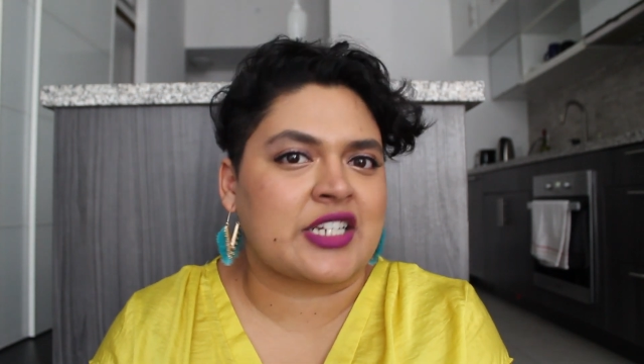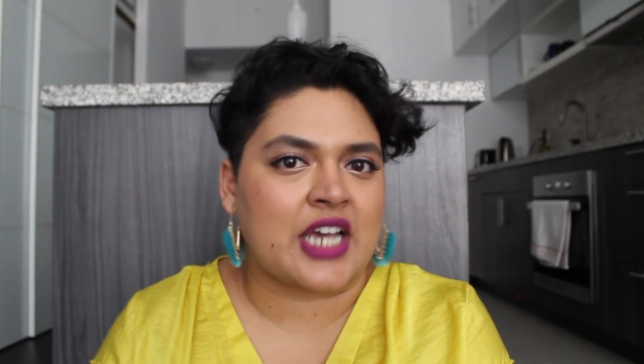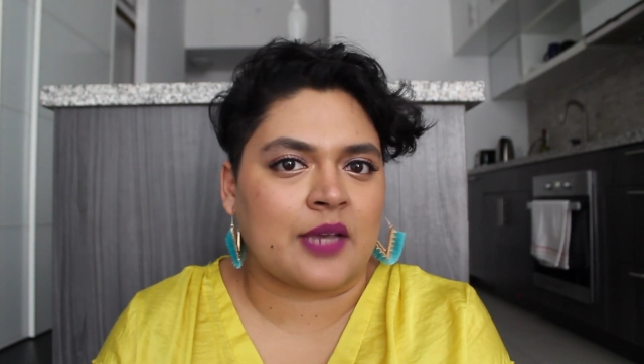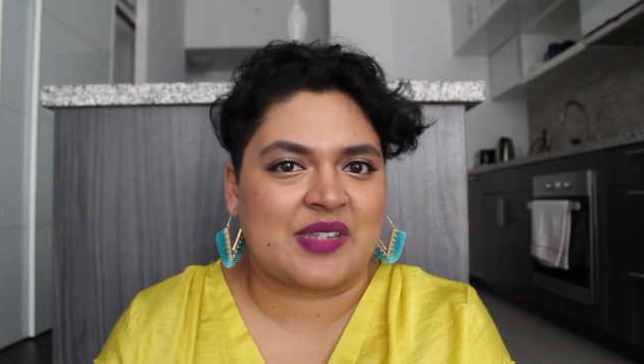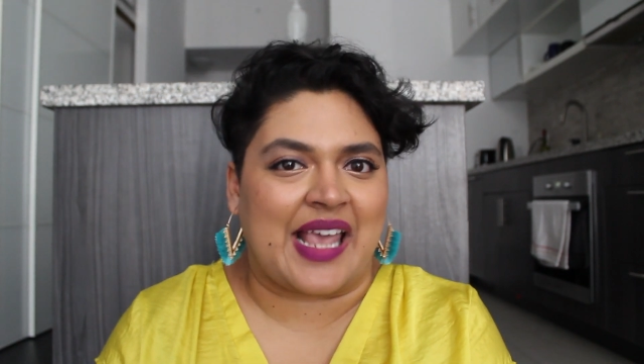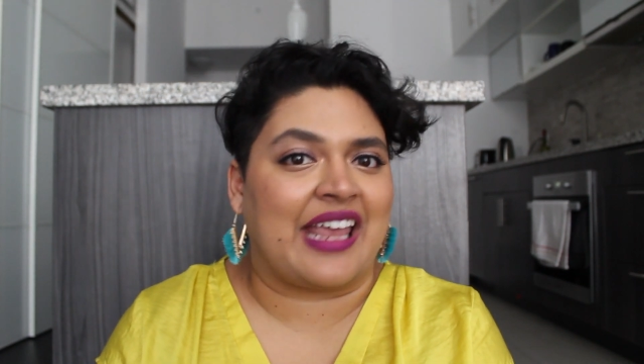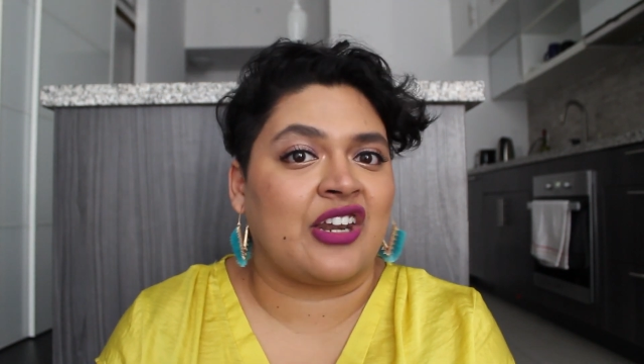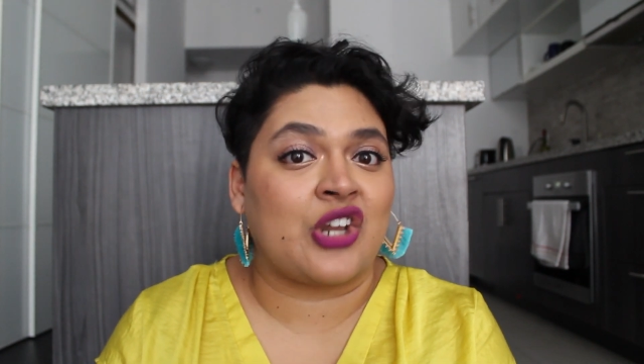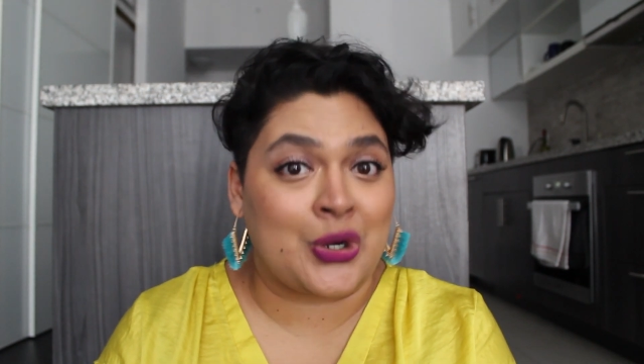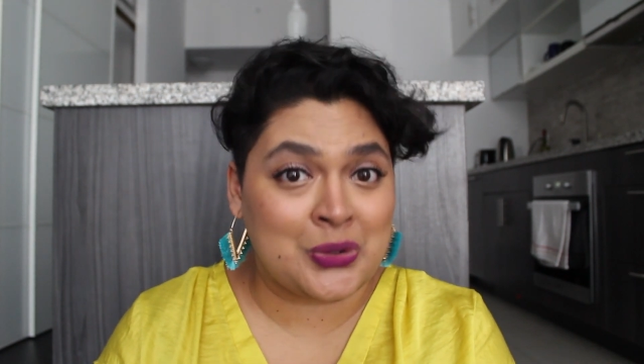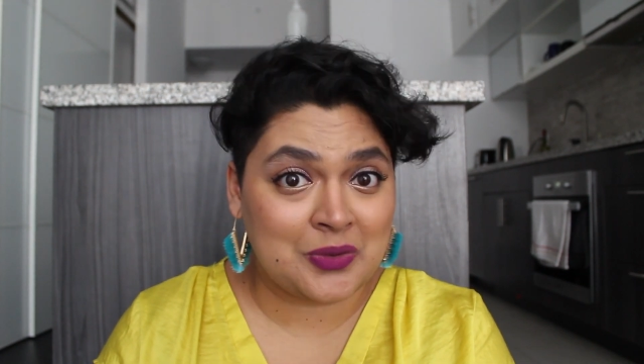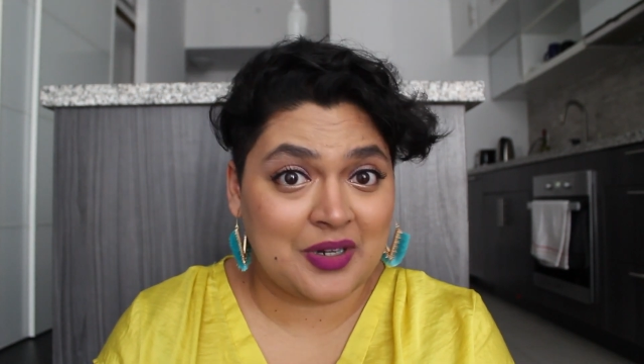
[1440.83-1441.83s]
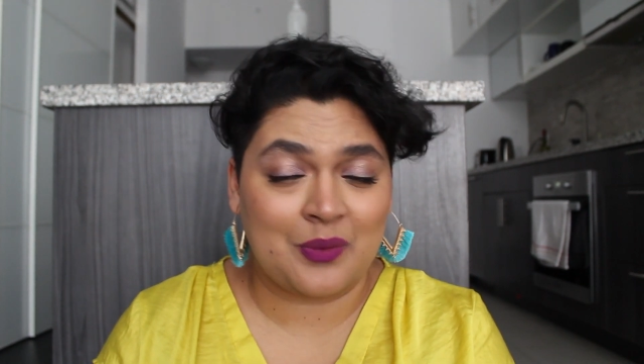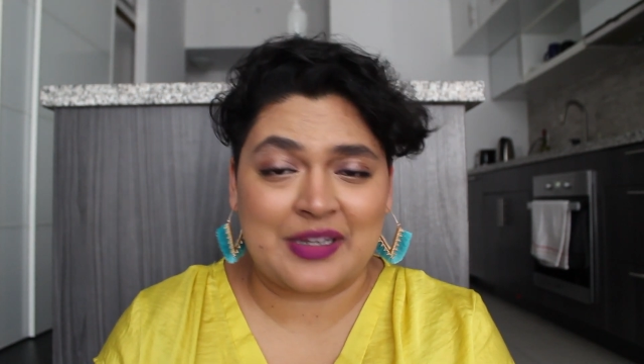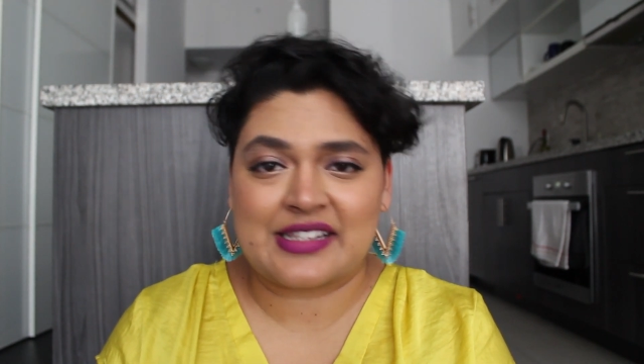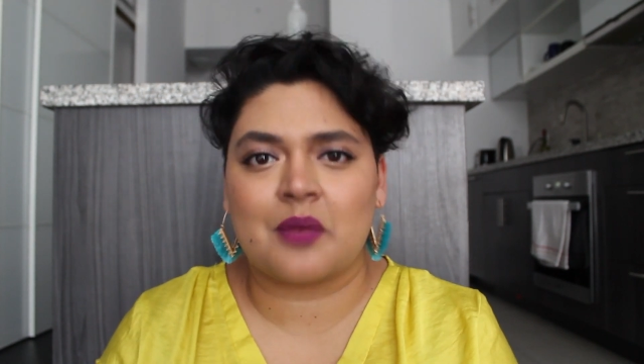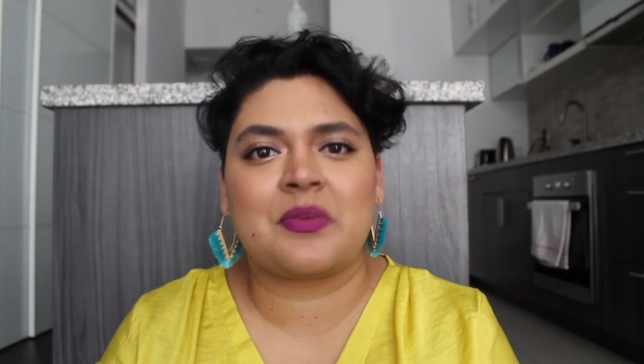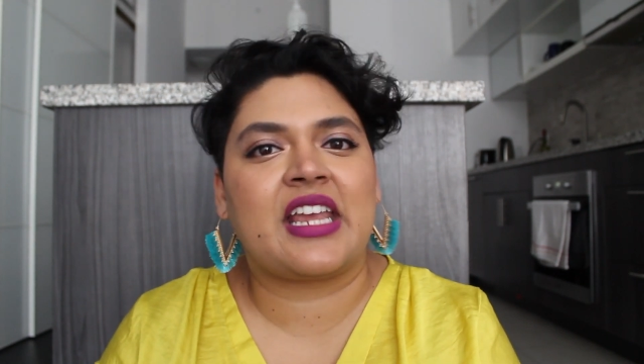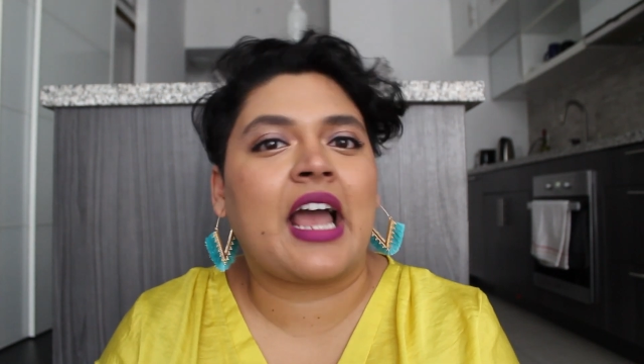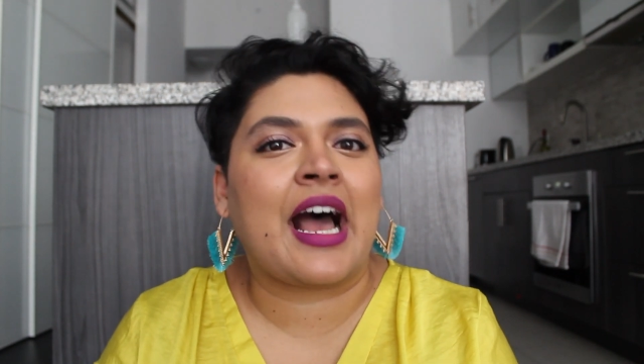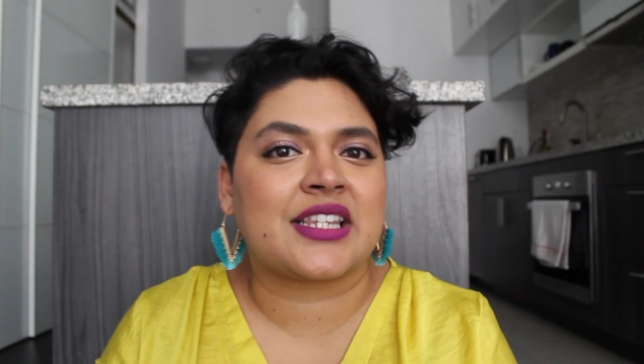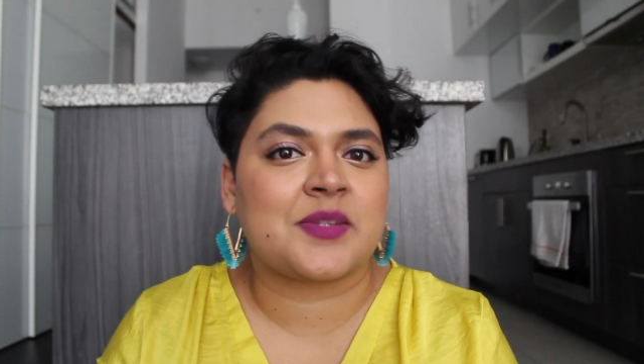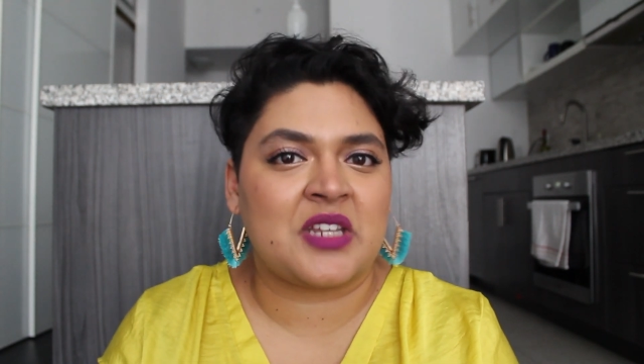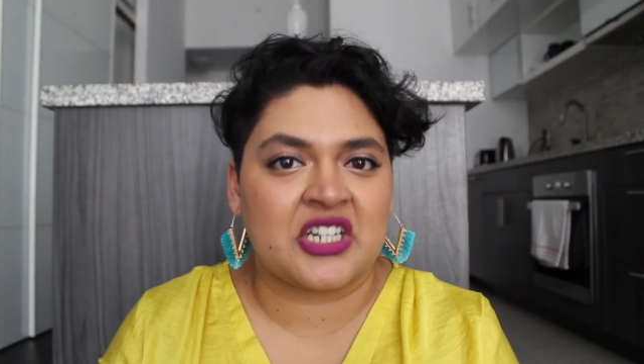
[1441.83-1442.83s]
time saying no when somebody
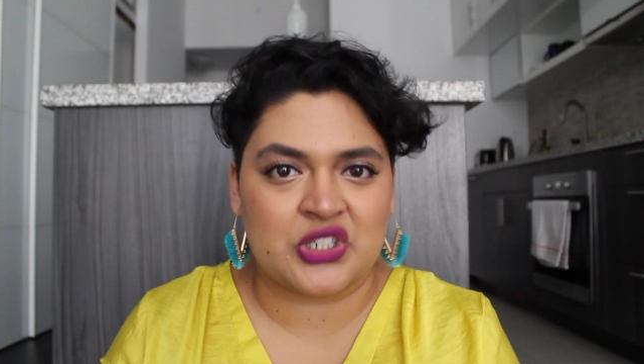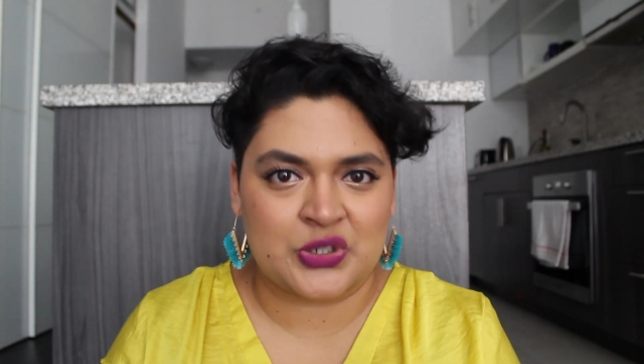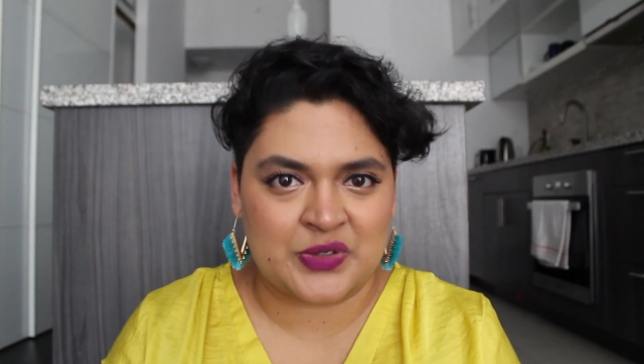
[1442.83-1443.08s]
asks me to do